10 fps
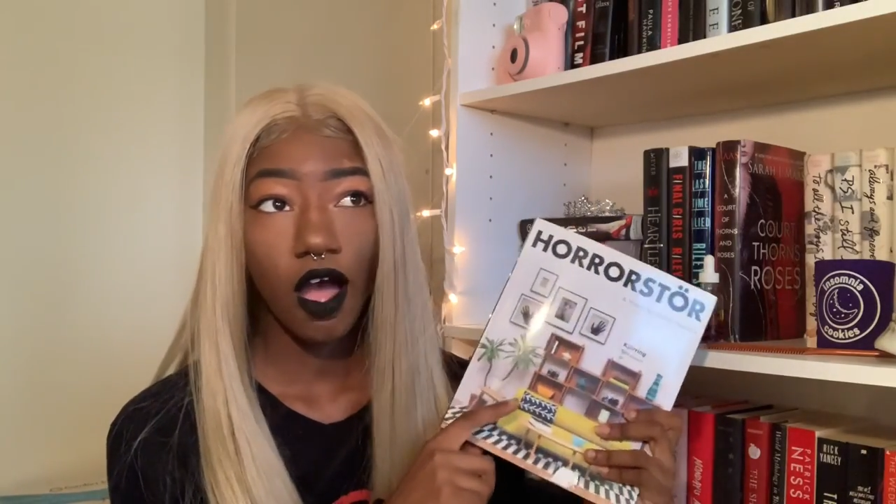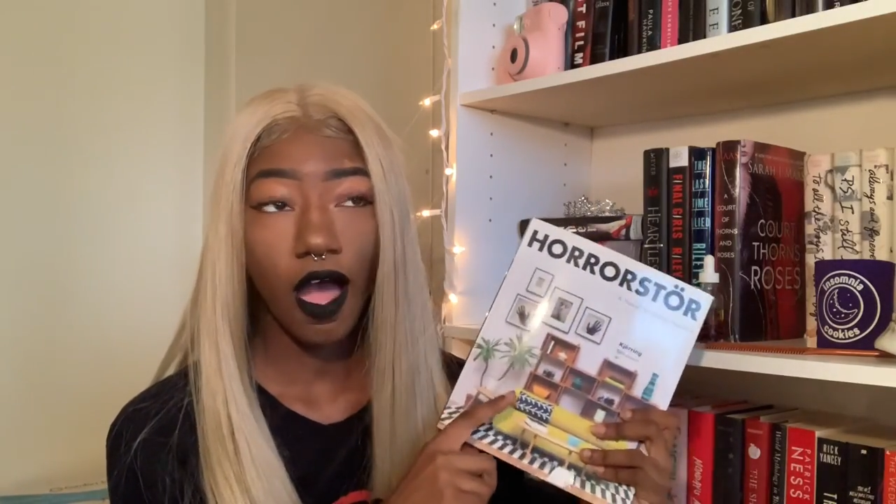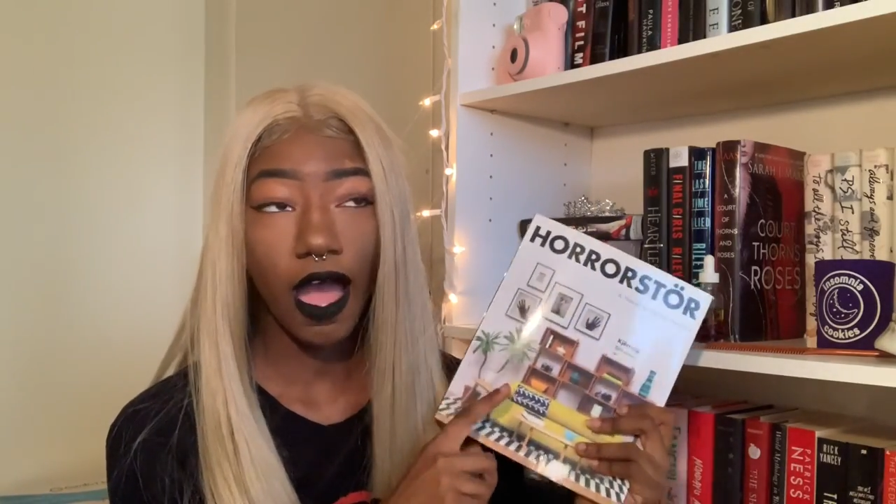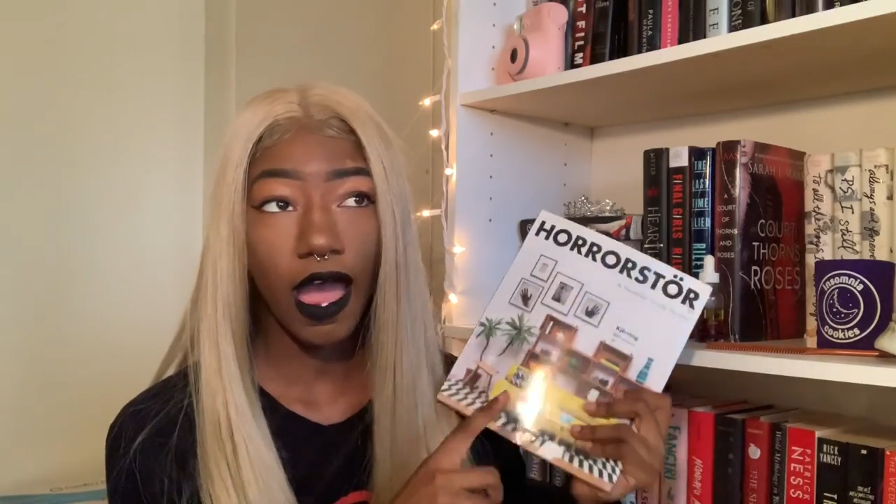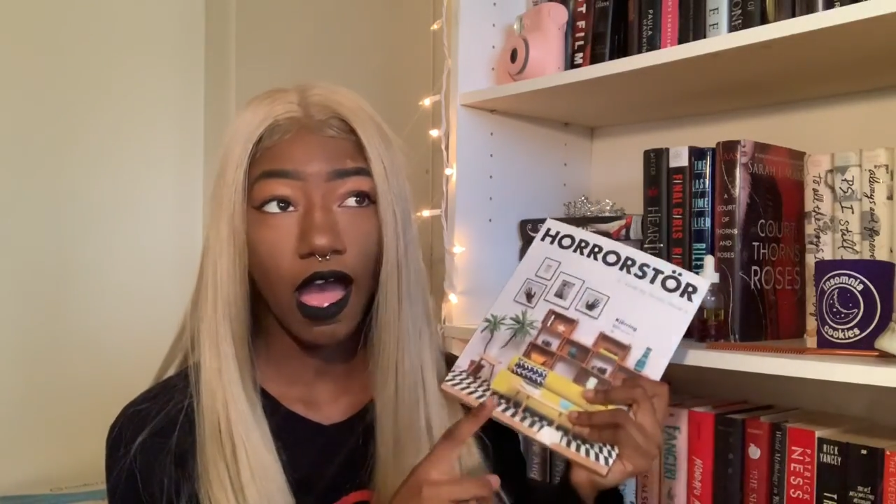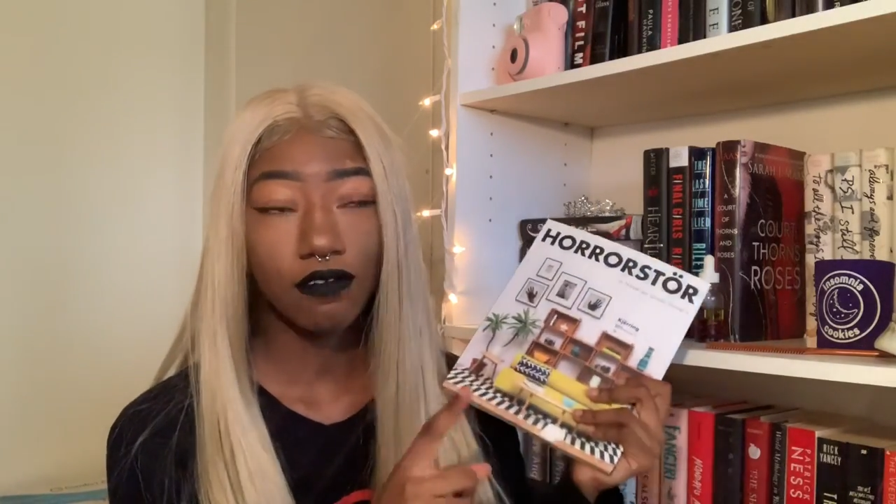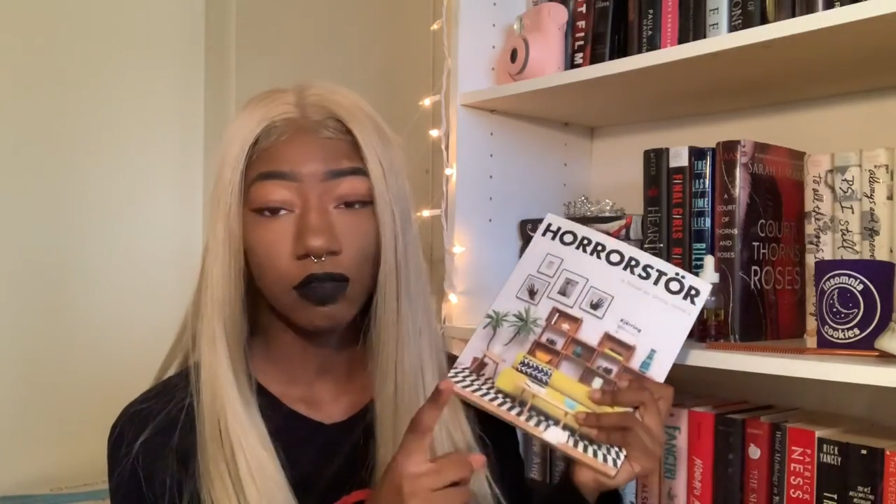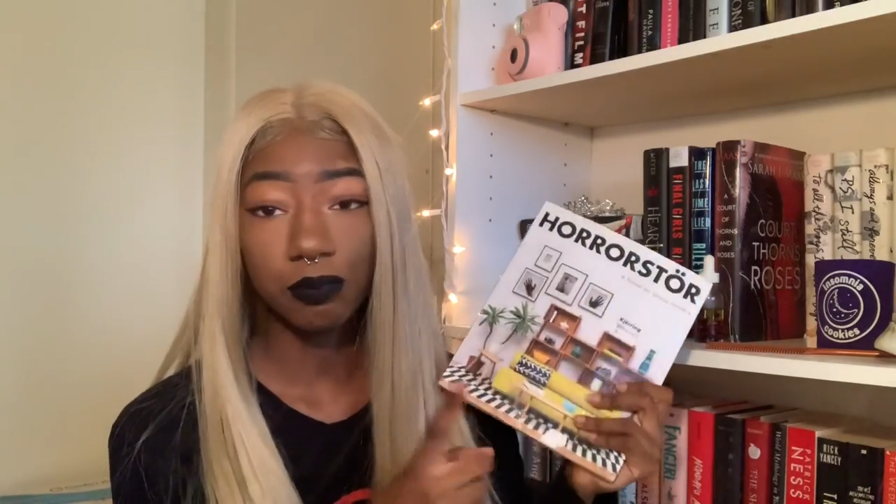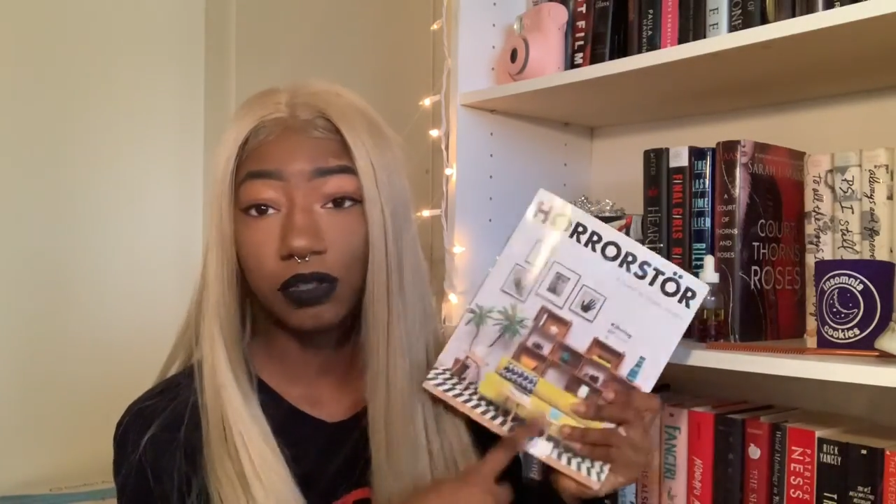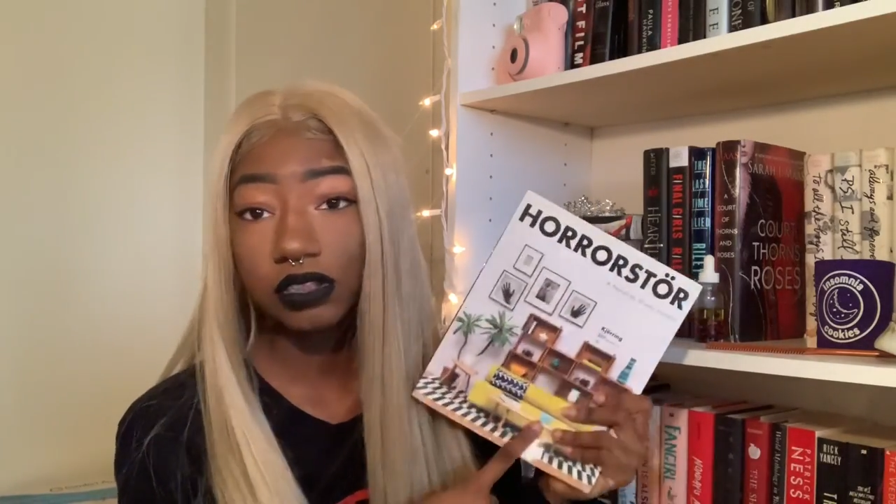I have a
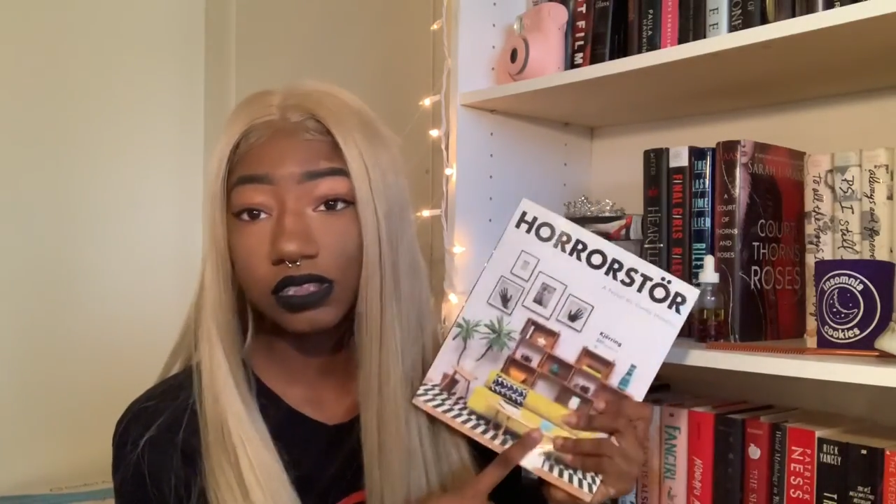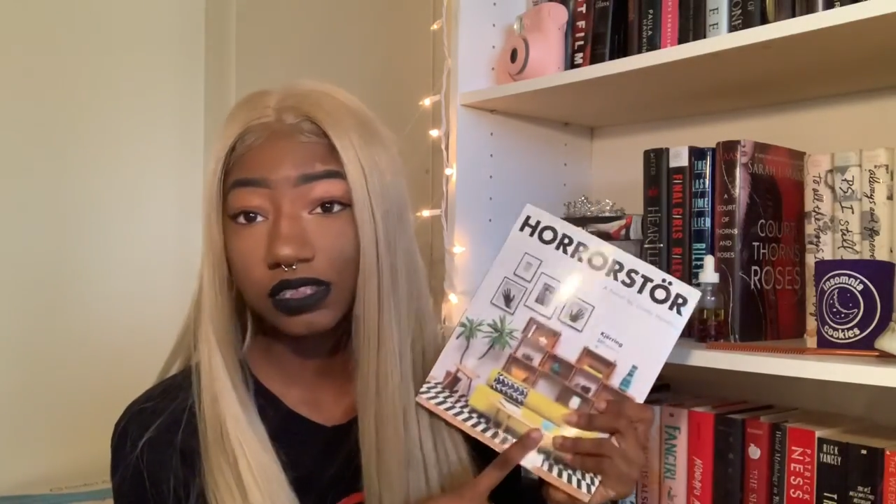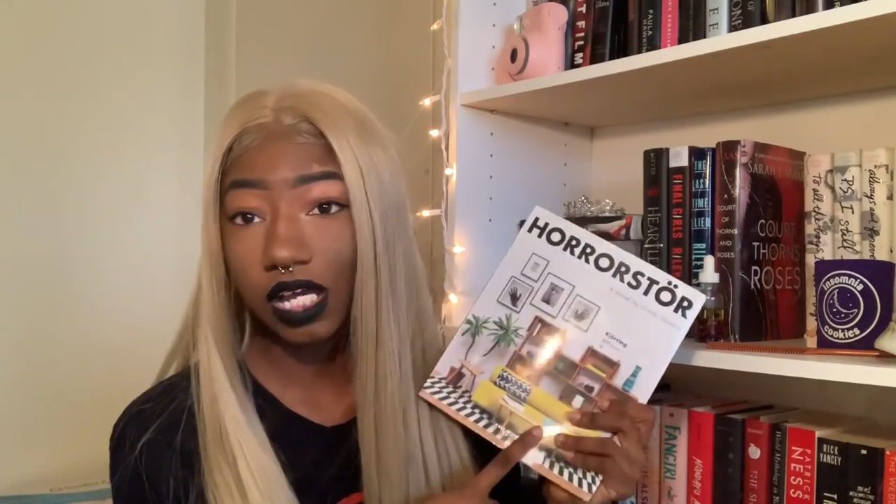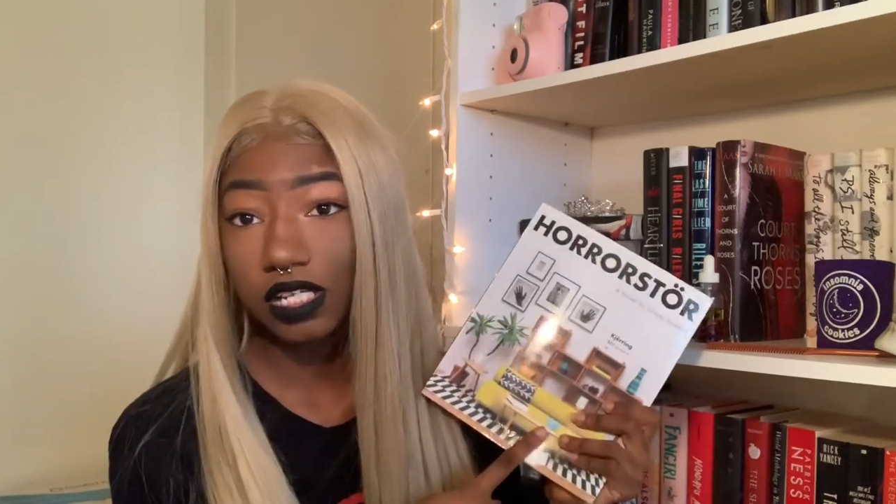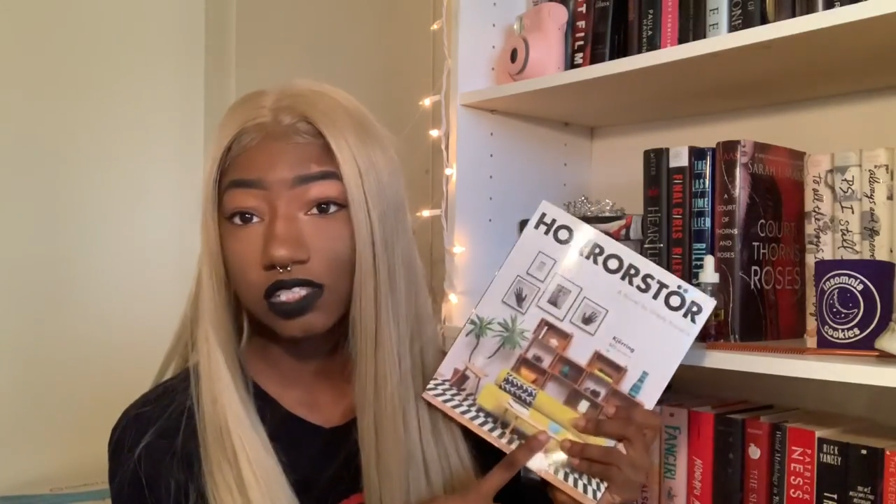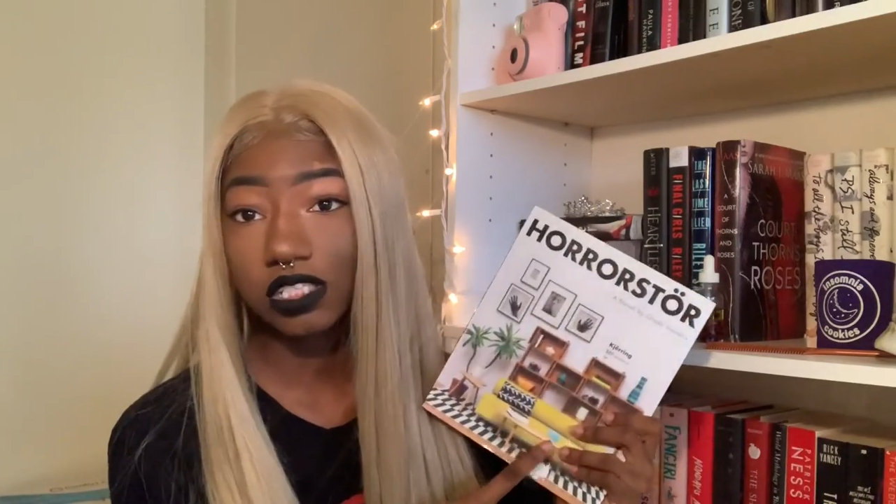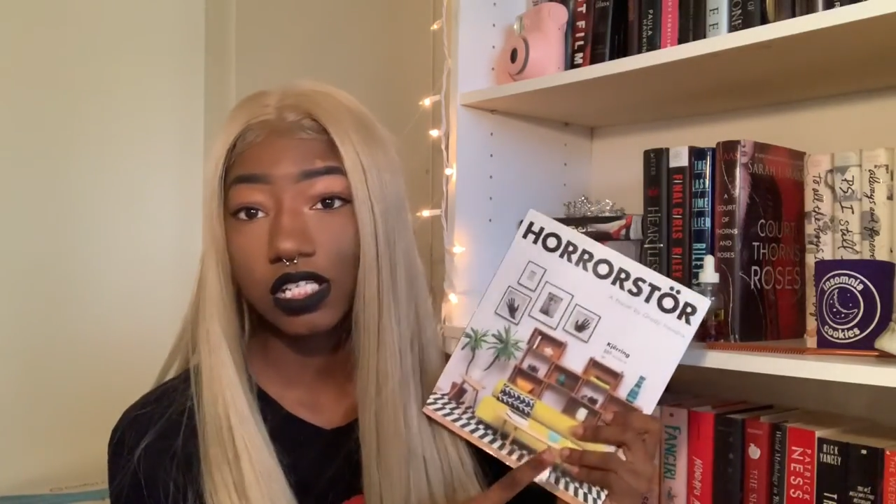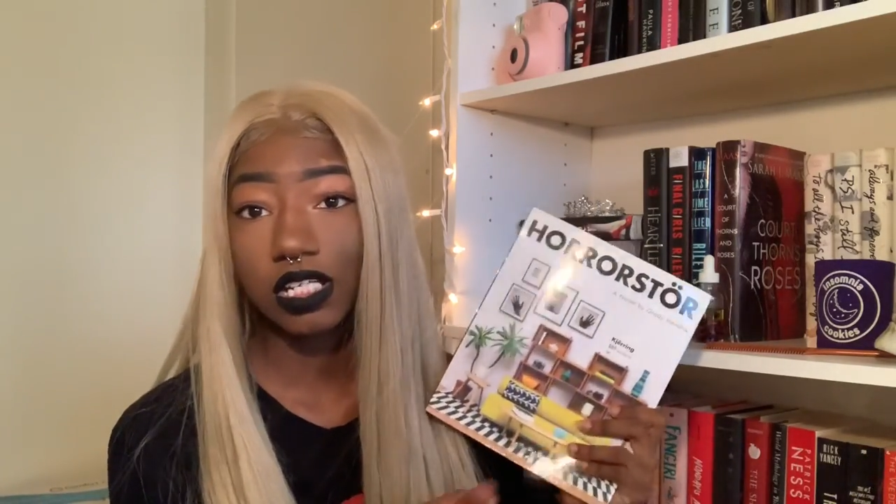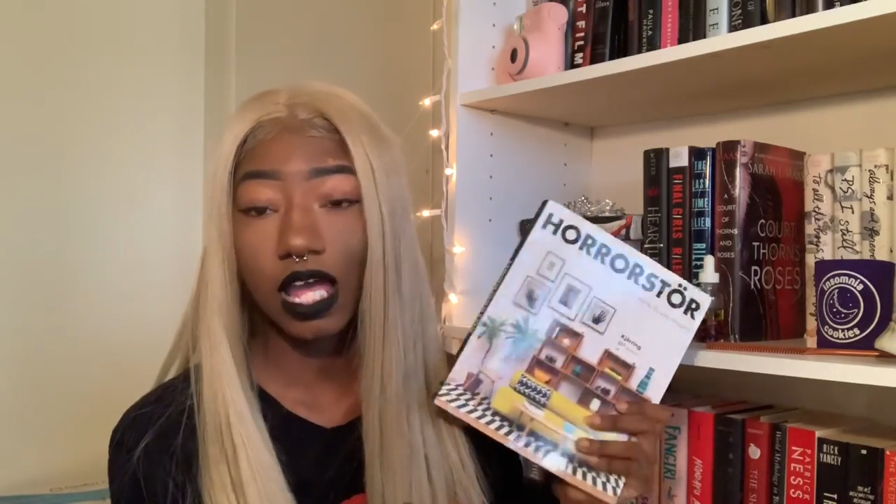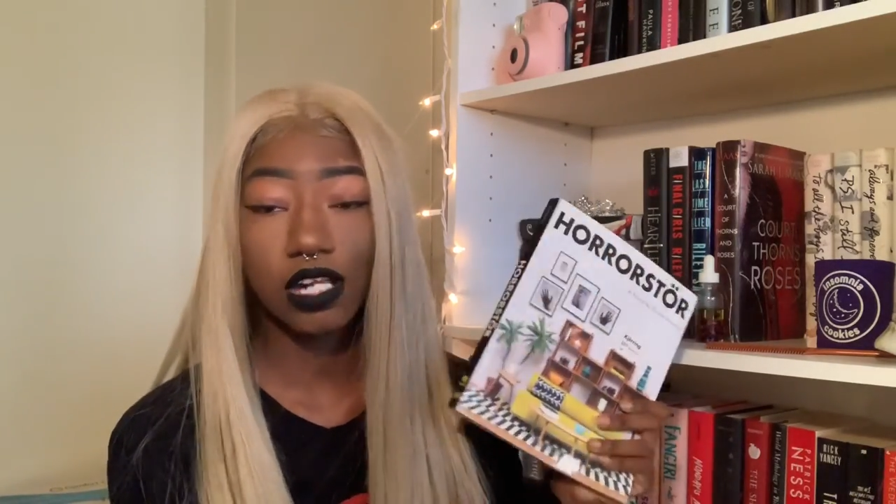book
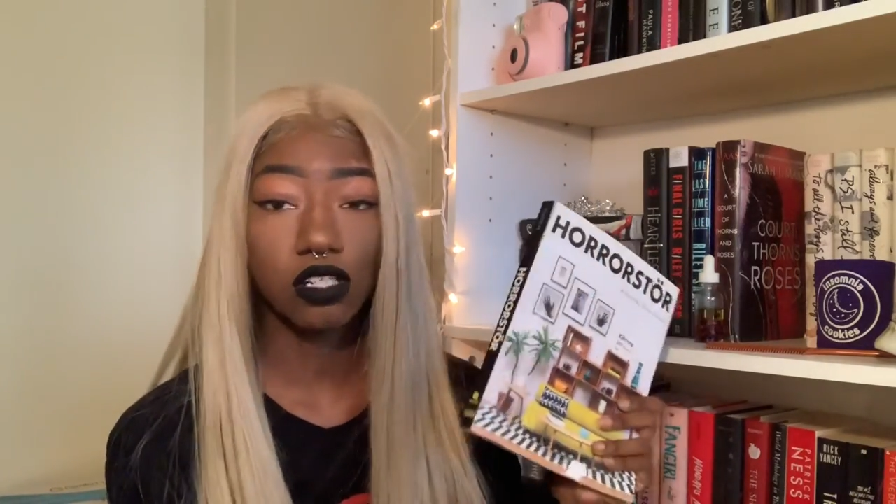discussion. I